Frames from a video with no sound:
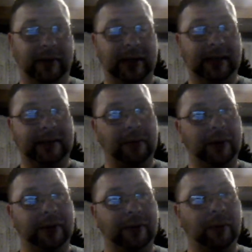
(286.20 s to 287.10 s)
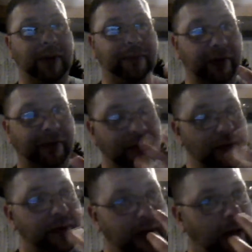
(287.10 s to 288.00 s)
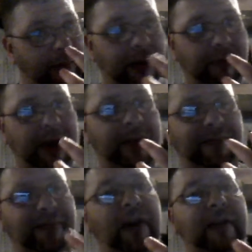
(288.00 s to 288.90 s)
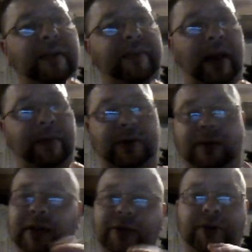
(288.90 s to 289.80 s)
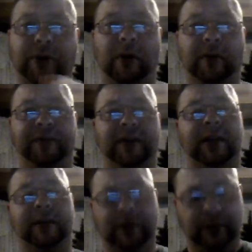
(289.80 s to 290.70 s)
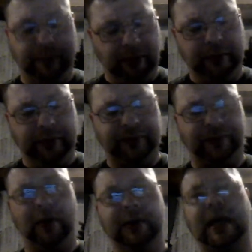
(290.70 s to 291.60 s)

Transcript: they're going to wait for the food to come right in front of them. So unless you're tongue feeding them and you're pulling those frogs